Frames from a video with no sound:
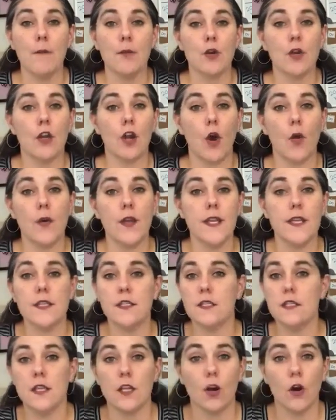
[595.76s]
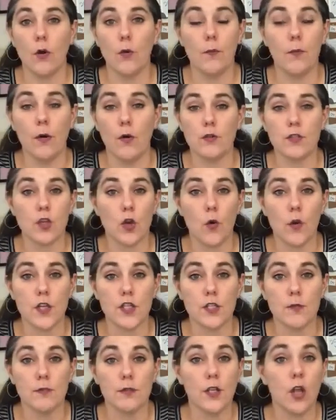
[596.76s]
You can always, post a
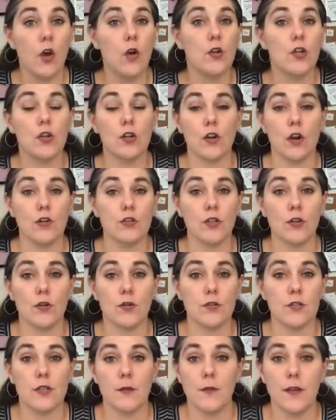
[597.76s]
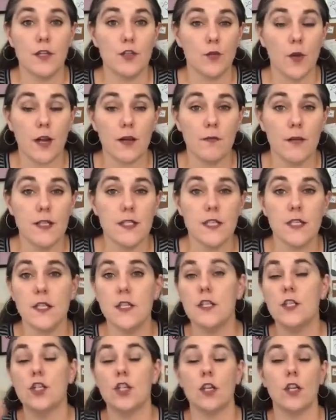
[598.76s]
question below. You can also send me a direct
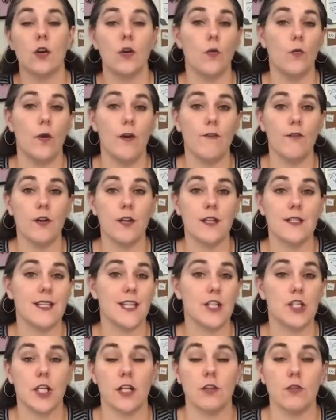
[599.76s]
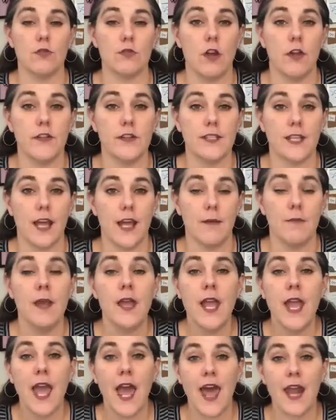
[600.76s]
message, wherever it is. I check those all the time,
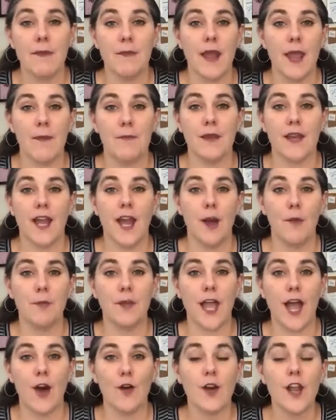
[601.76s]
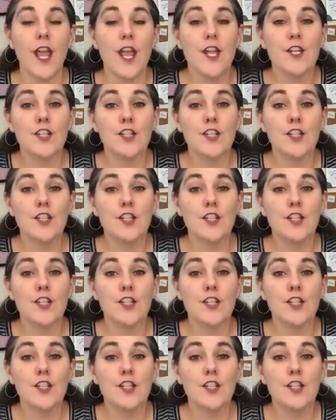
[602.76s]
and I'm happy to help you out.